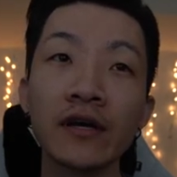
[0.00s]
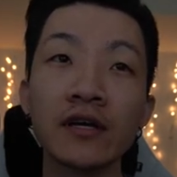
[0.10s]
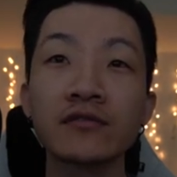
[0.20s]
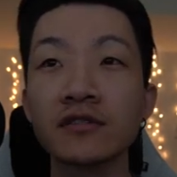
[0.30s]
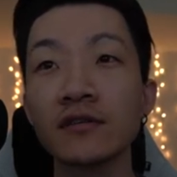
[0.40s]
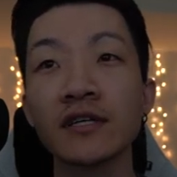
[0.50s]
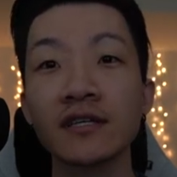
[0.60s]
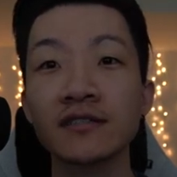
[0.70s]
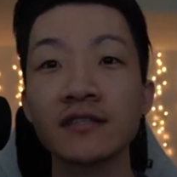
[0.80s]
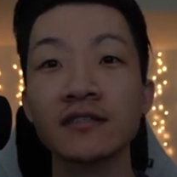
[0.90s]
it was a little
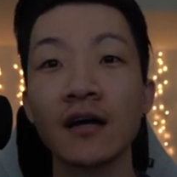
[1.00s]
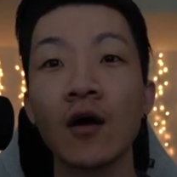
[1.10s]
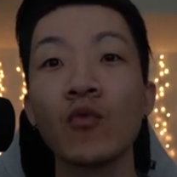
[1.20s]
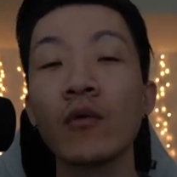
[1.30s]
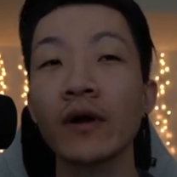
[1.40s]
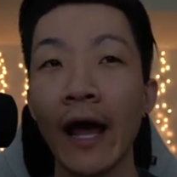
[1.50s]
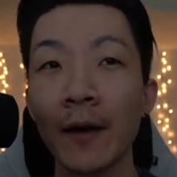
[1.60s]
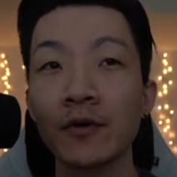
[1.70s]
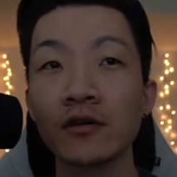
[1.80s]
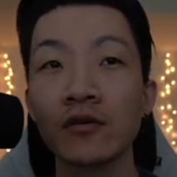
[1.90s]
inconsistent on what would
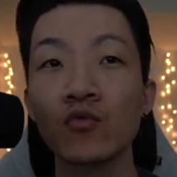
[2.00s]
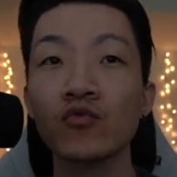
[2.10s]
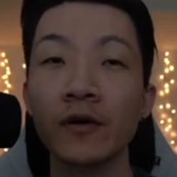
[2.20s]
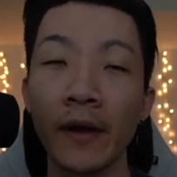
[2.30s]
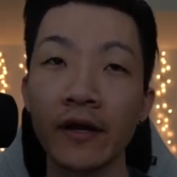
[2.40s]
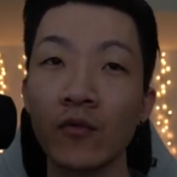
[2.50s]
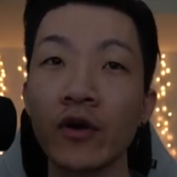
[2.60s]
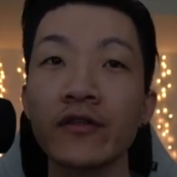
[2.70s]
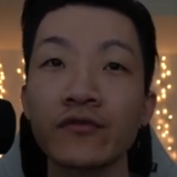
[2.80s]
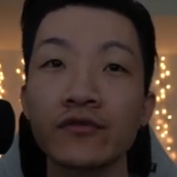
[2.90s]
happen depending on
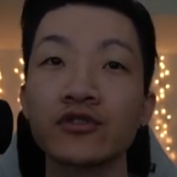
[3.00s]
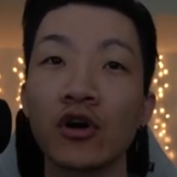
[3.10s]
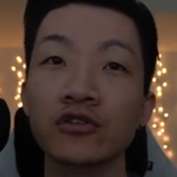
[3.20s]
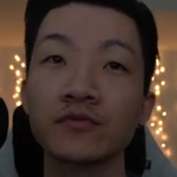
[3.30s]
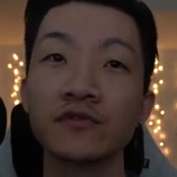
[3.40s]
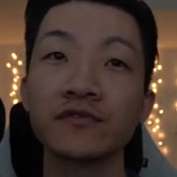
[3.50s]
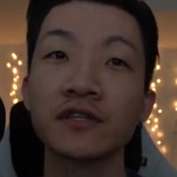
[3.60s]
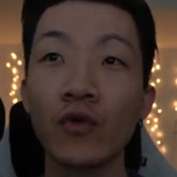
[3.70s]
when you threw your charge moves.